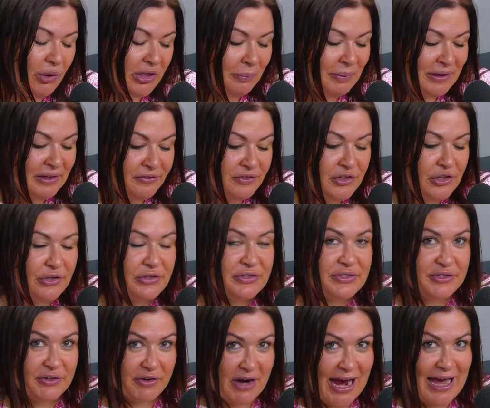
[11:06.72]
a bit of news
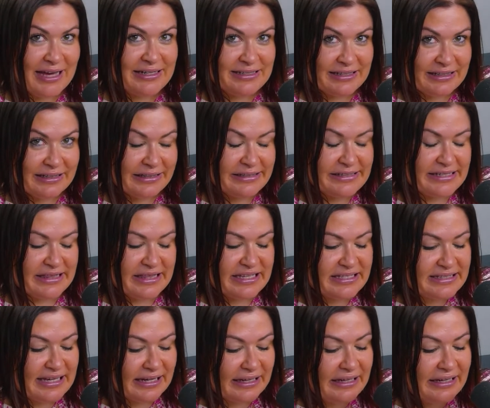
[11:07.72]
surrounded the
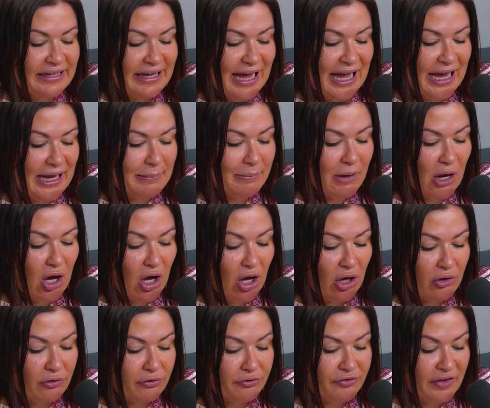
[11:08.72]
second game
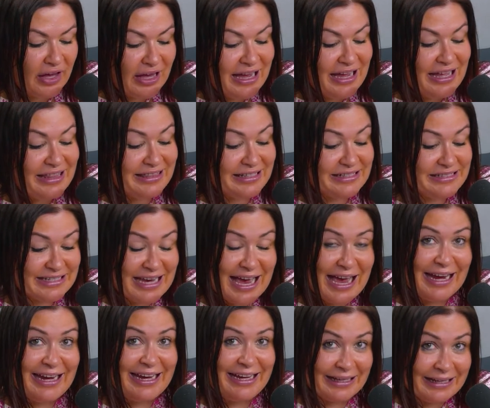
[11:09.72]
of the
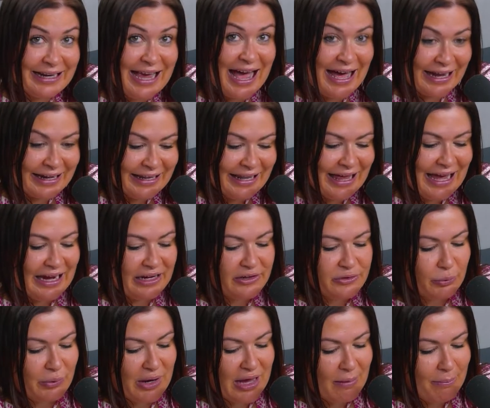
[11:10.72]
day in Adelaide
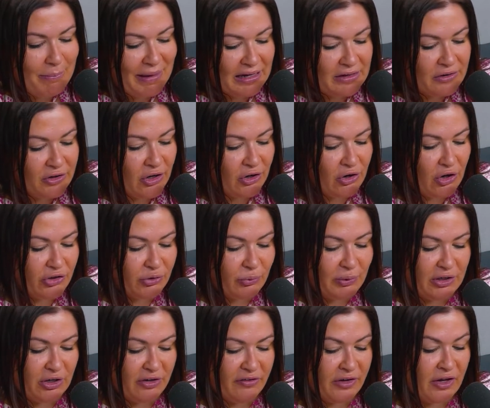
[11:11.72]
where Bendigo got the
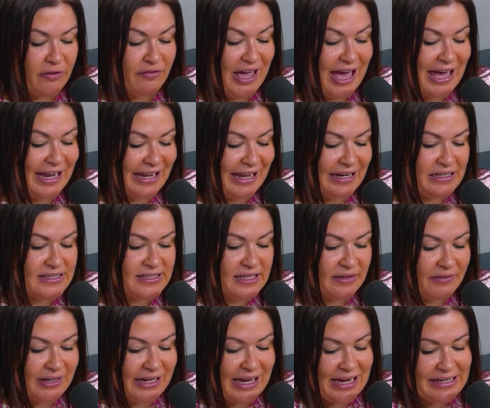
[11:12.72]
win over Adelaide
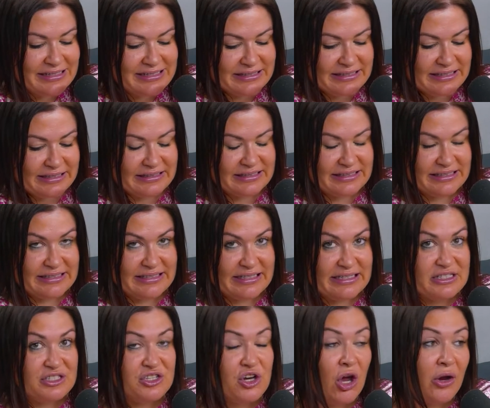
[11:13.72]

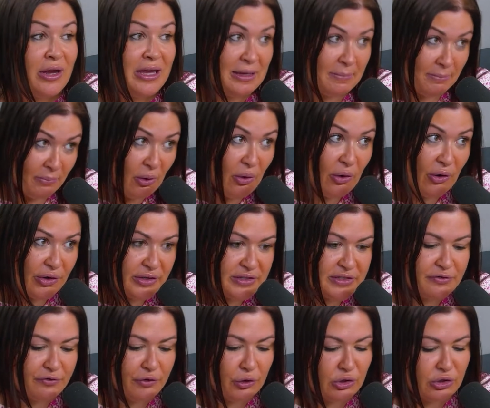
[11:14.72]
78-66. No
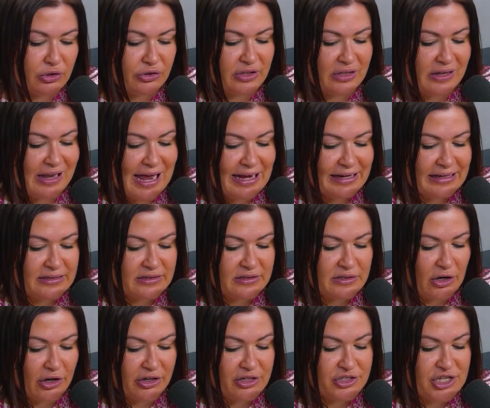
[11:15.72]
imports for the Lightning.
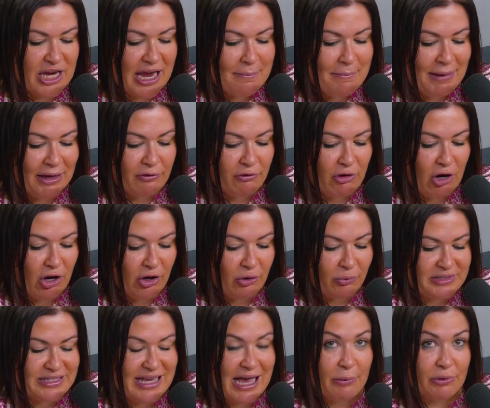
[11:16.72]
So Jane Munro
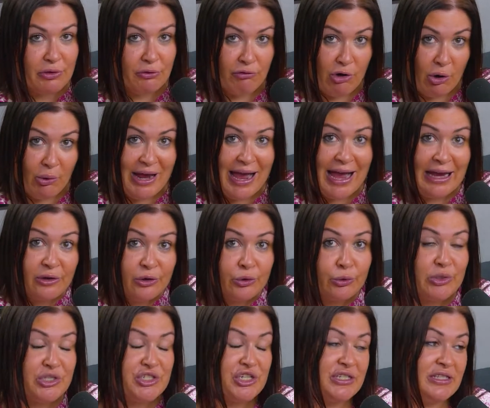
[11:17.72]
was out with a rolled
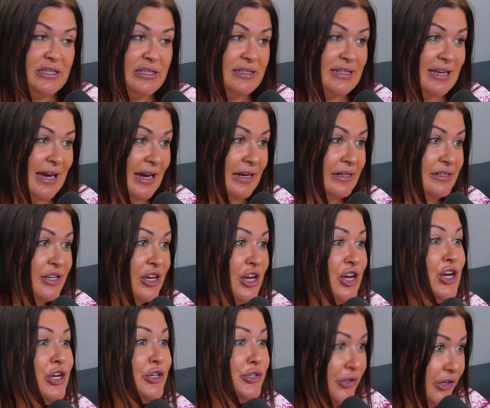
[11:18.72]
ankle, which she sustained
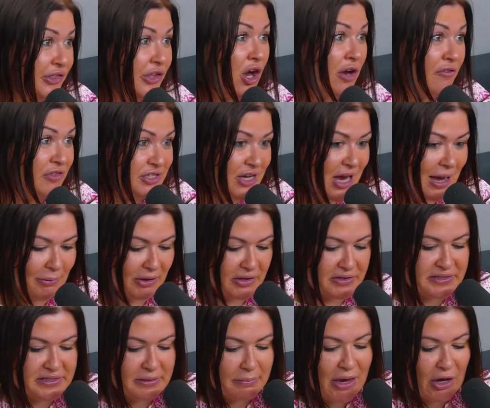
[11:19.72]
during the overtime
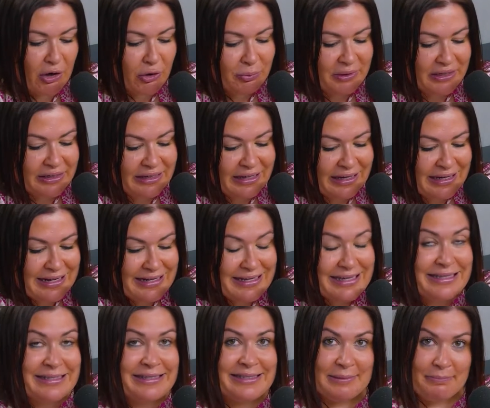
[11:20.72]
loss to Melbourne.
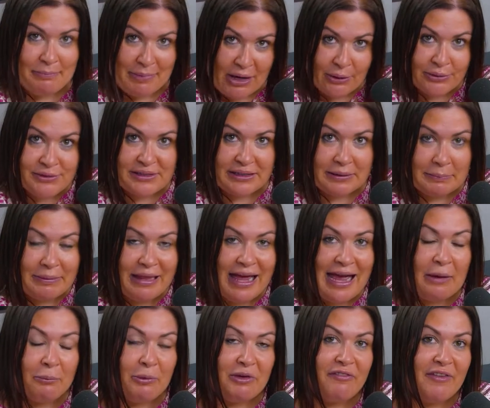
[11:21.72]
Kirsten Bell didn't
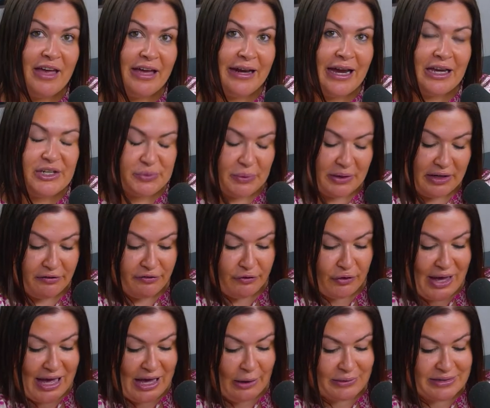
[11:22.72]
play and we found out
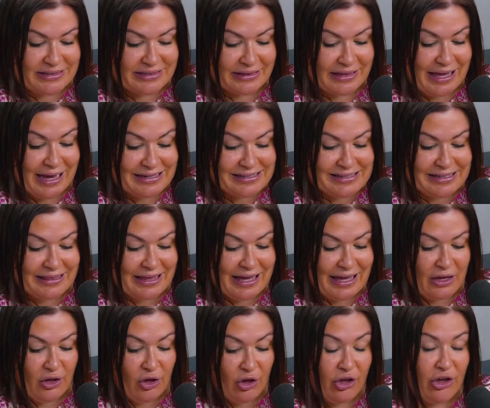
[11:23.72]
24 hours later
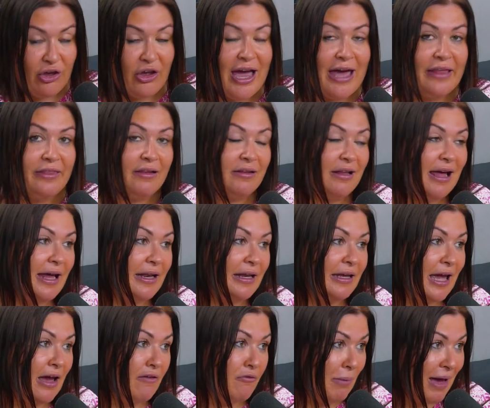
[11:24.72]
that her and the
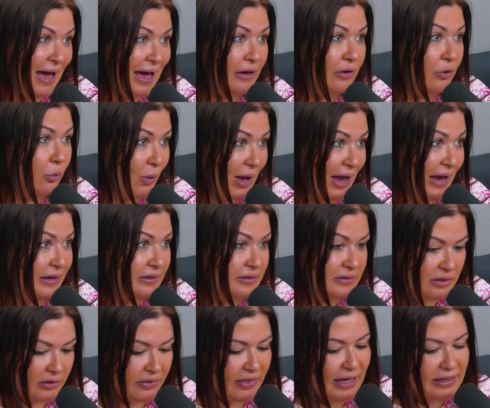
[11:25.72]
Lightning have parted ways.
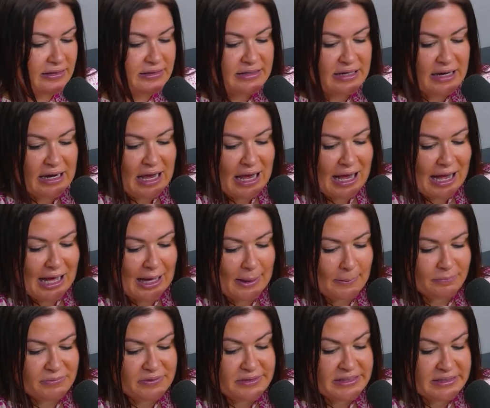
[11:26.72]
So that's
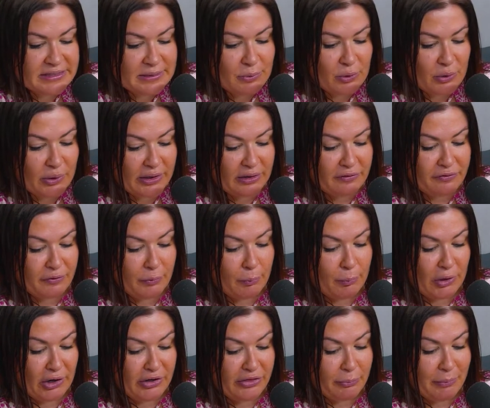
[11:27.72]
disappointing for
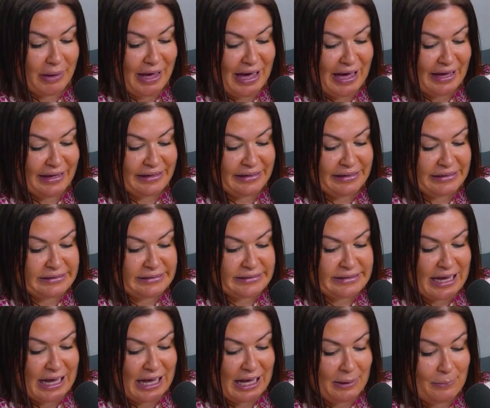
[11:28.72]
both
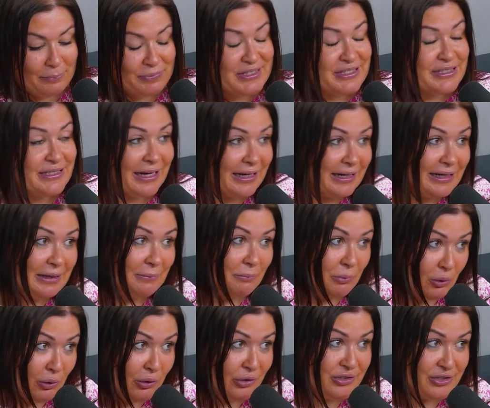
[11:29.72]
parties. The second
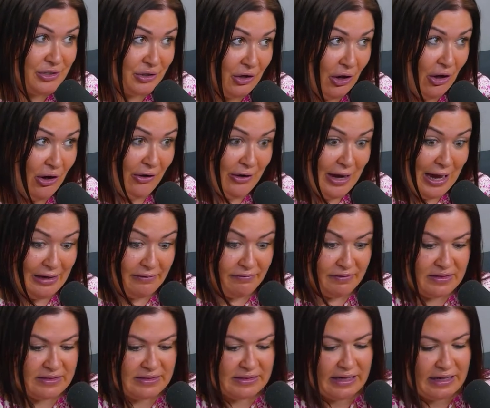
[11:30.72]
import to go out of
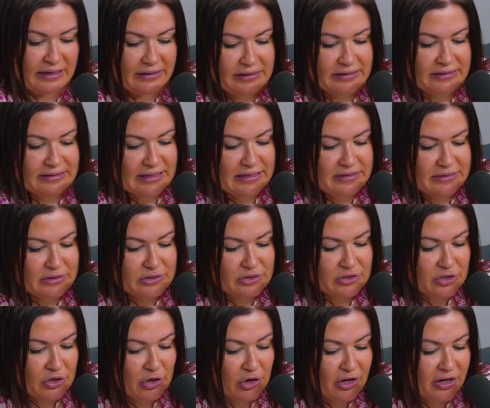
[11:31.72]
this league this season
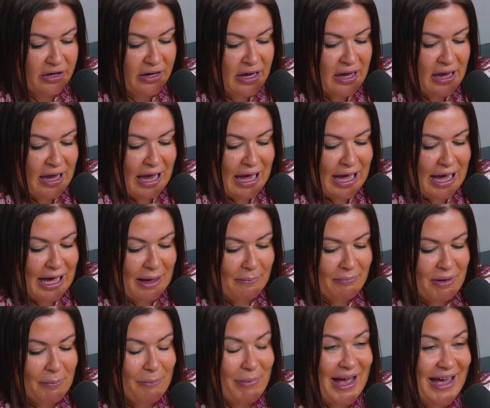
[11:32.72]
too.
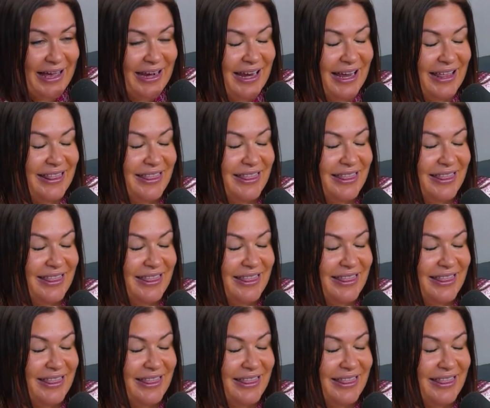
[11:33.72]
But